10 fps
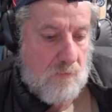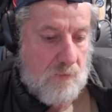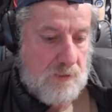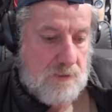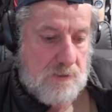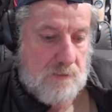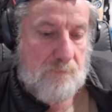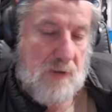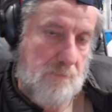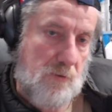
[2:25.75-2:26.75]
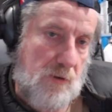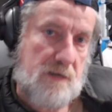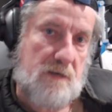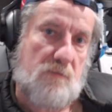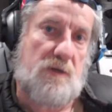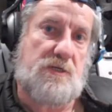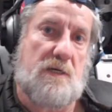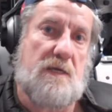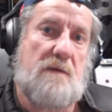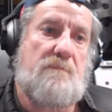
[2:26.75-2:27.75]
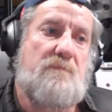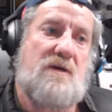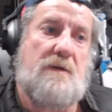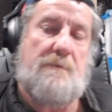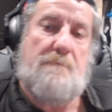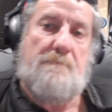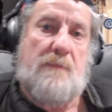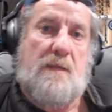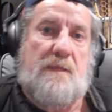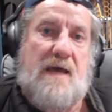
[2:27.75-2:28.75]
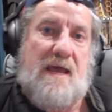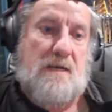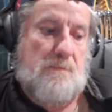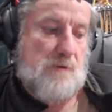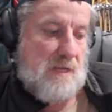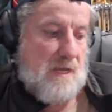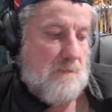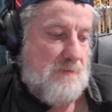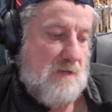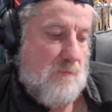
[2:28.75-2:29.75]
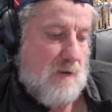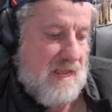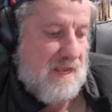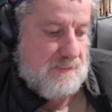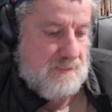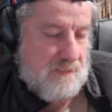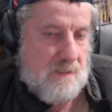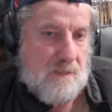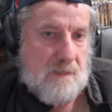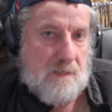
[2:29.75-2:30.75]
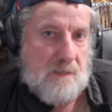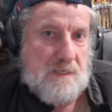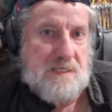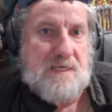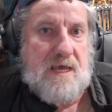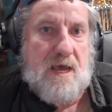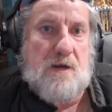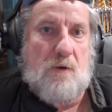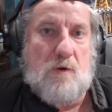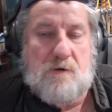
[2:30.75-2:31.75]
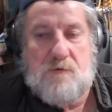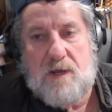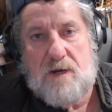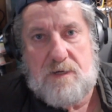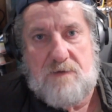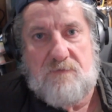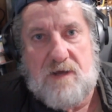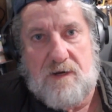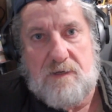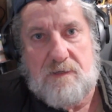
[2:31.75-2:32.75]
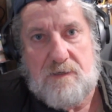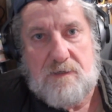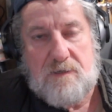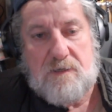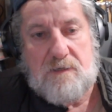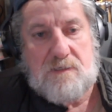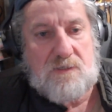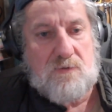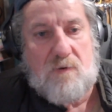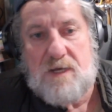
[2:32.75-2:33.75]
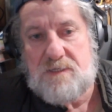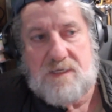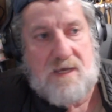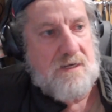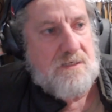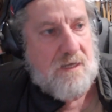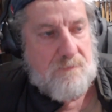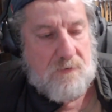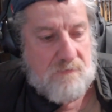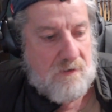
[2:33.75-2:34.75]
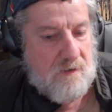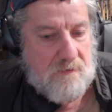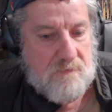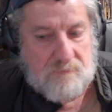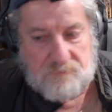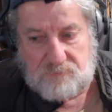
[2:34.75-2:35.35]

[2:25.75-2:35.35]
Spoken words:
which Bambu hadn't originally, but they had to bring out the P1S to counter what Creality have done. So it's always a catch up and